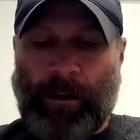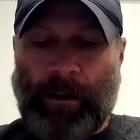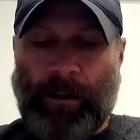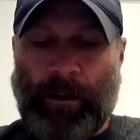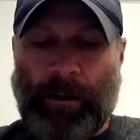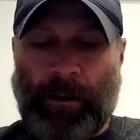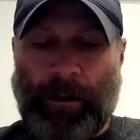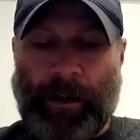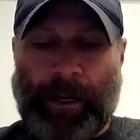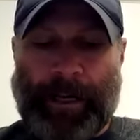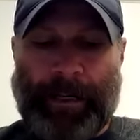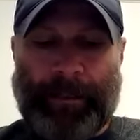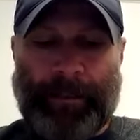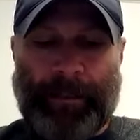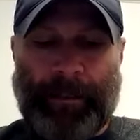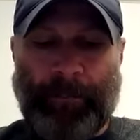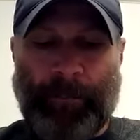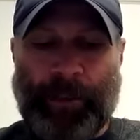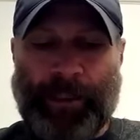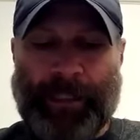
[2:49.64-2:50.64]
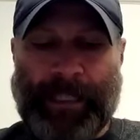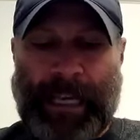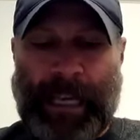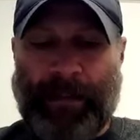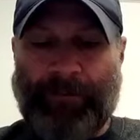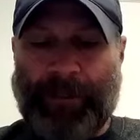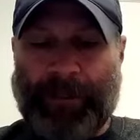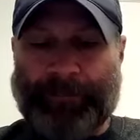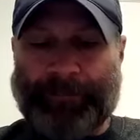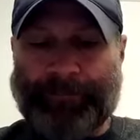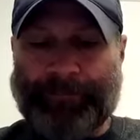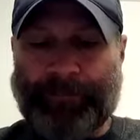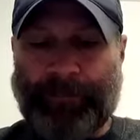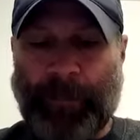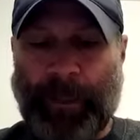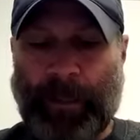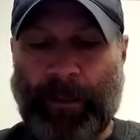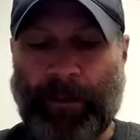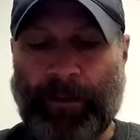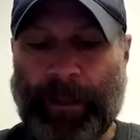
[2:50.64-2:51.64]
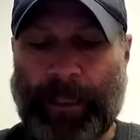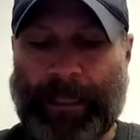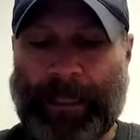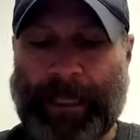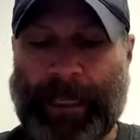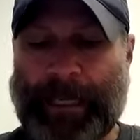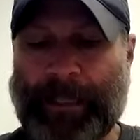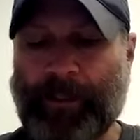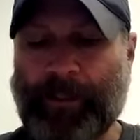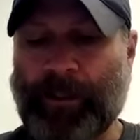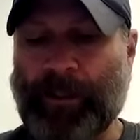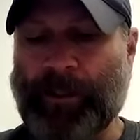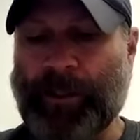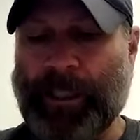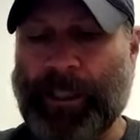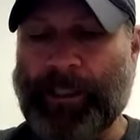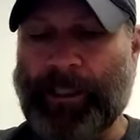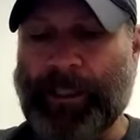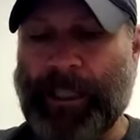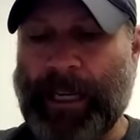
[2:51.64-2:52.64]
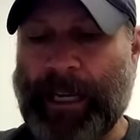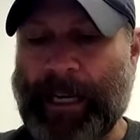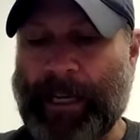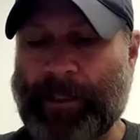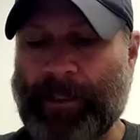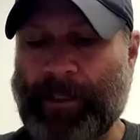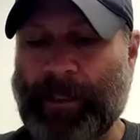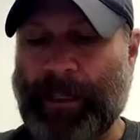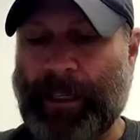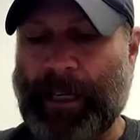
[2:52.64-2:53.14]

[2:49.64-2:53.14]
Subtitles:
Alright, number seven. The key to success